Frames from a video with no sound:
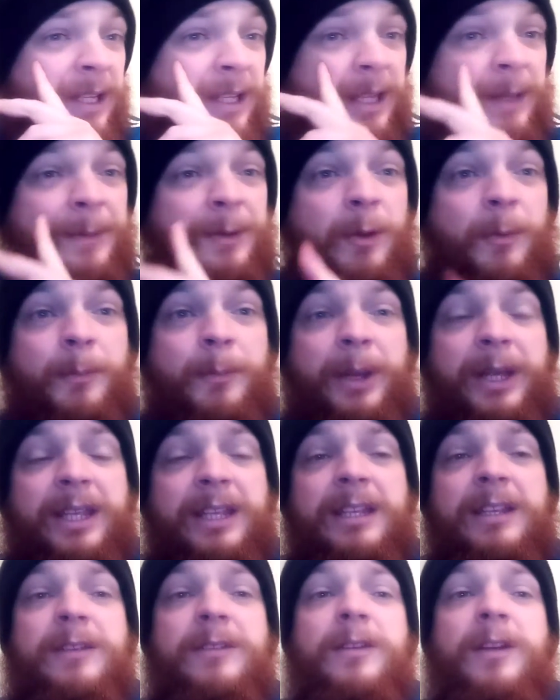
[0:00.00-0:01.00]
Then we've got Big
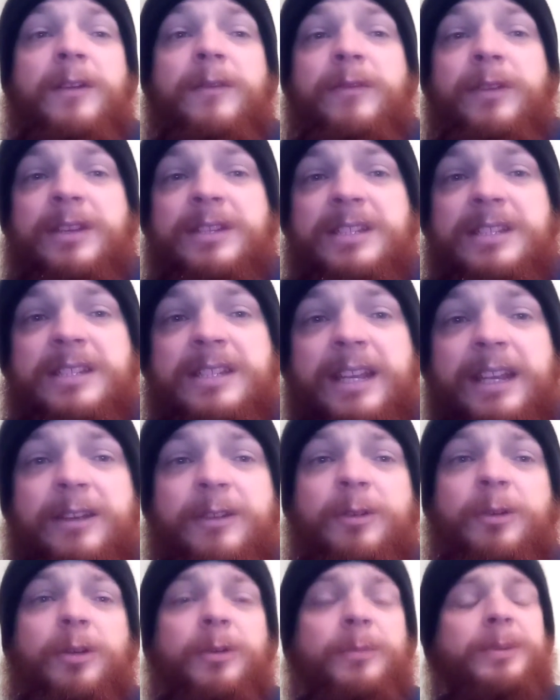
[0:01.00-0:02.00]
E versus King
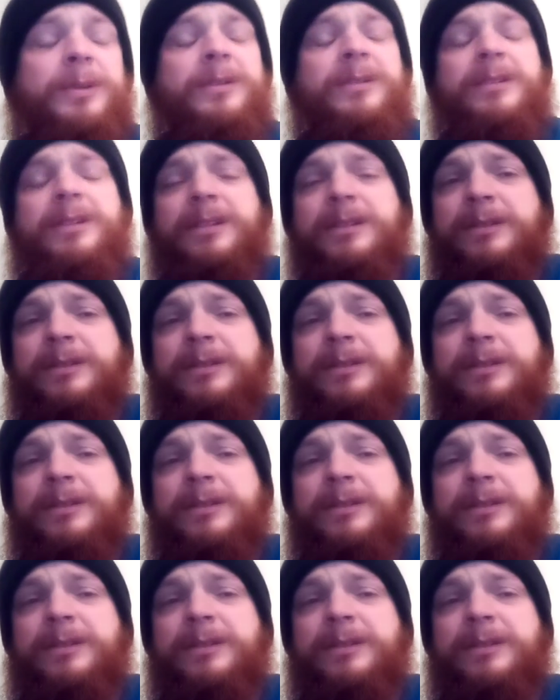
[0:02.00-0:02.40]
Corbin,